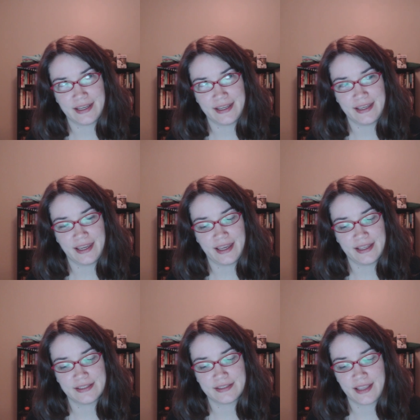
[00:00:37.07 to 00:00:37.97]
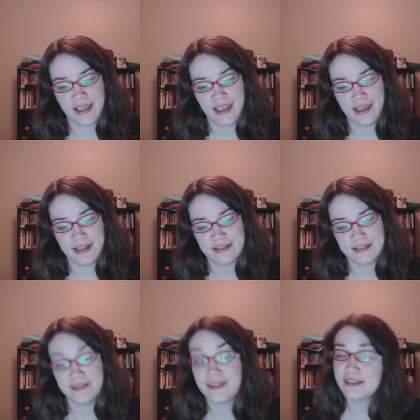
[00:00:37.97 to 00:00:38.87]
I guess, and
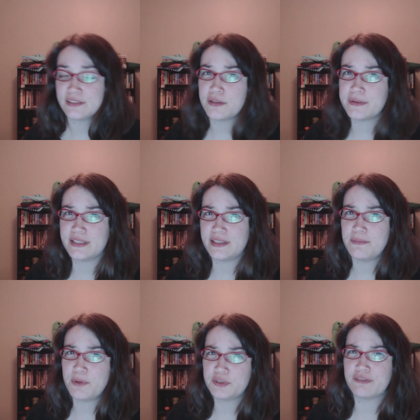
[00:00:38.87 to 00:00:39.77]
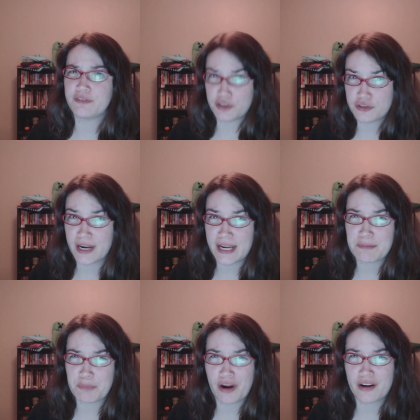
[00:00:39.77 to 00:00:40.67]
that's always the most
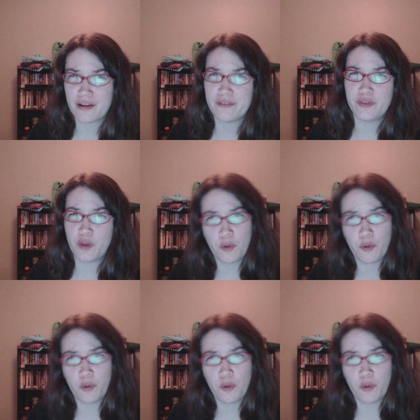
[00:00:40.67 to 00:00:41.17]
frustrating part of the